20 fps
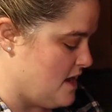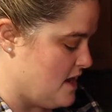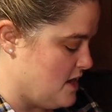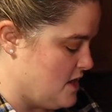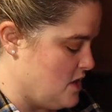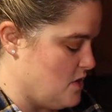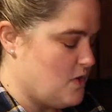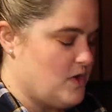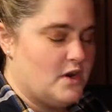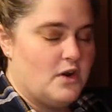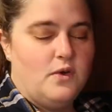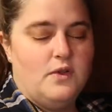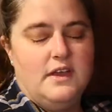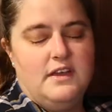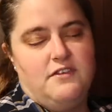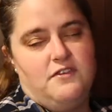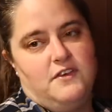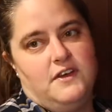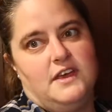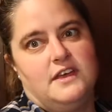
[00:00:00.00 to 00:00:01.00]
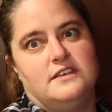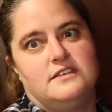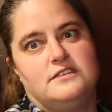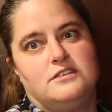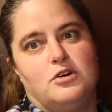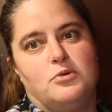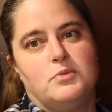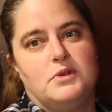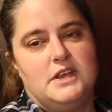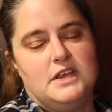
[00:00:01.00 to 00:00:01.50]
you can only fit
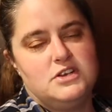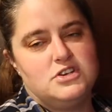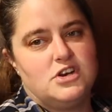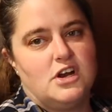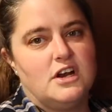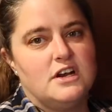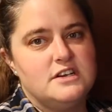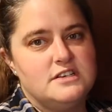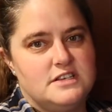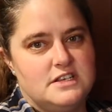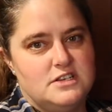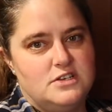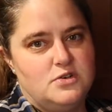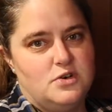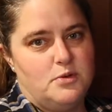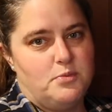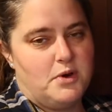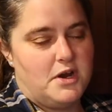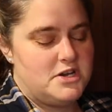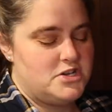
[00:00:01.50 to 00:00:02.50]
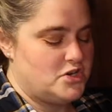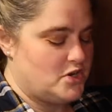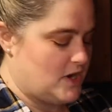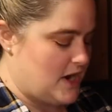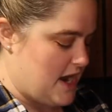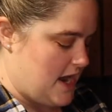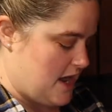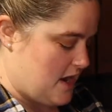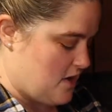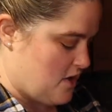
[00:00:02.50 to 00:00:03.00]
so many jars into a pressure
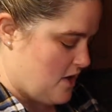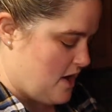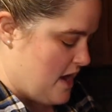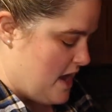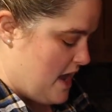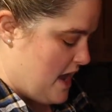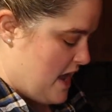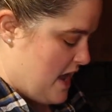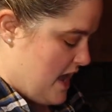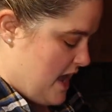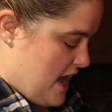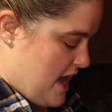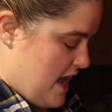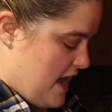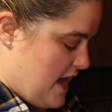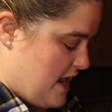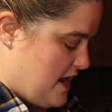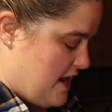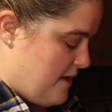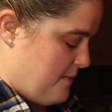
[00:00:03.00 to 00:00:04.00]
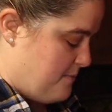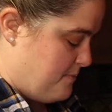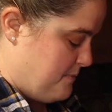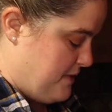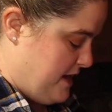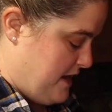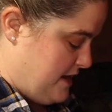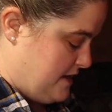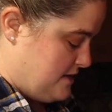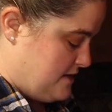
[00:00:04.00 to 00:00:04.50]
canner, and
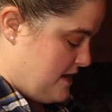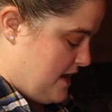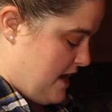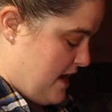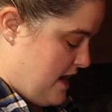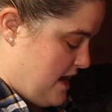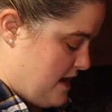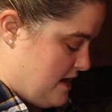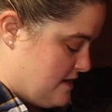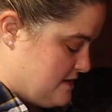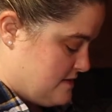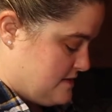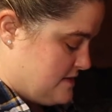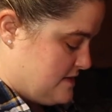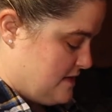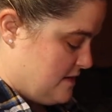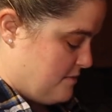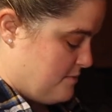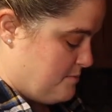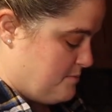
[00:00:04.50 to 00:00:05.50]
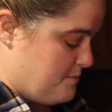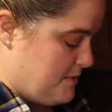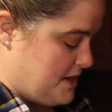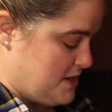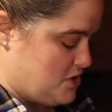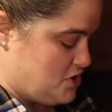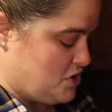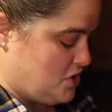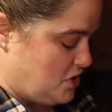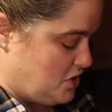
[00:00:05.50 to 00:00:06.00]
meat takes
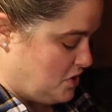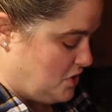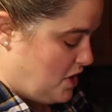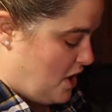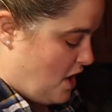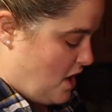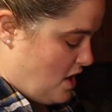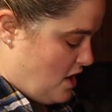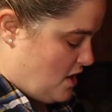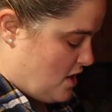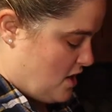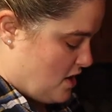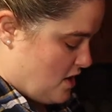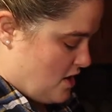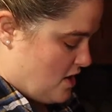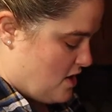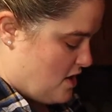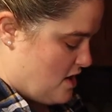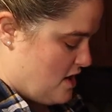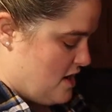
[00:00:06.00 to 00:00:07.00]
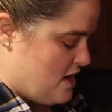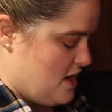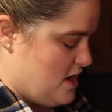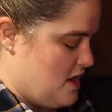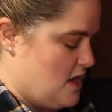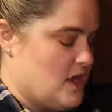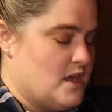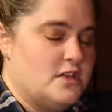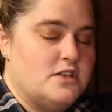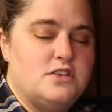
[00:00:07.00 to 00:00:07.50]
much longer
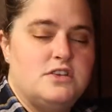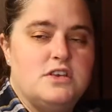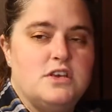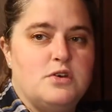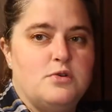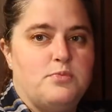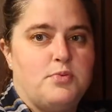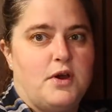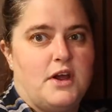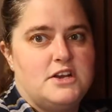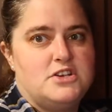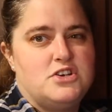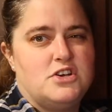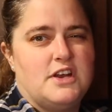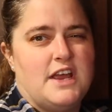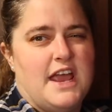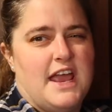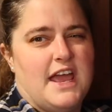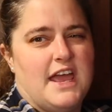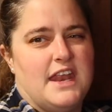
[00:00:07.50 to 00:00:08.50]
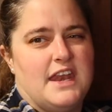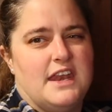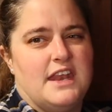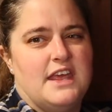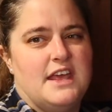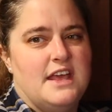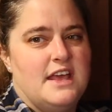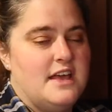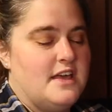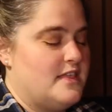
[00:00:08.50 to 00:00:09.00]
to pressure can.
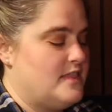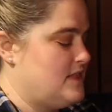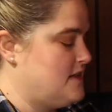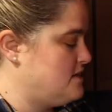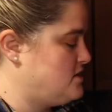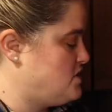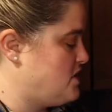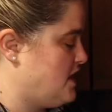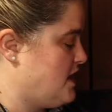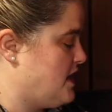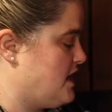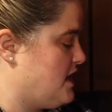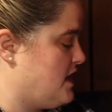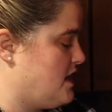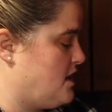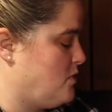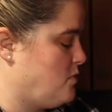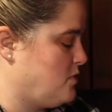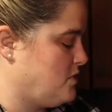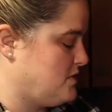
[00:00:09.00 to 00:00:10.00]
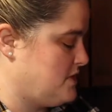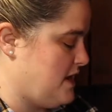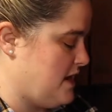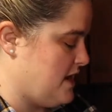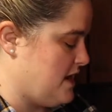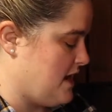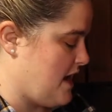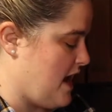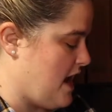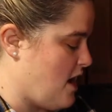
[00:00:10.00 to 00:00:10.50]
The chicken will take
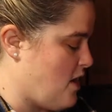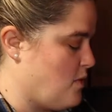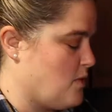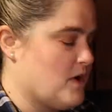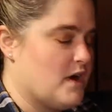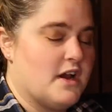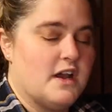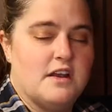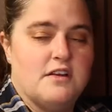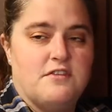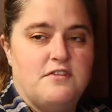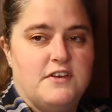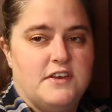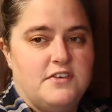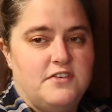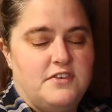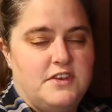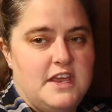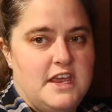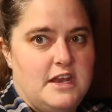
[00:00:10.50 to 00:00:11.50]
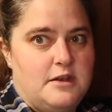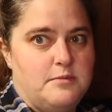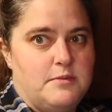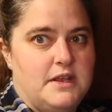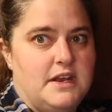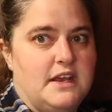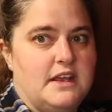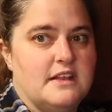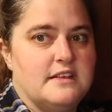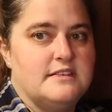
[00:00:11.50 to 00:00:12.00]
1 hour and 15
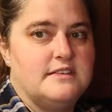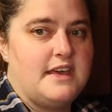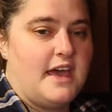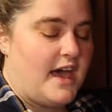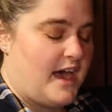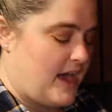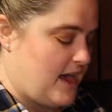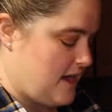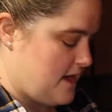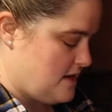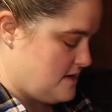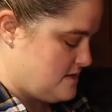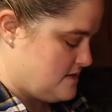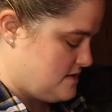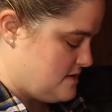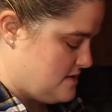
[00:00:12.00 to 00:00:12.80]
minutes at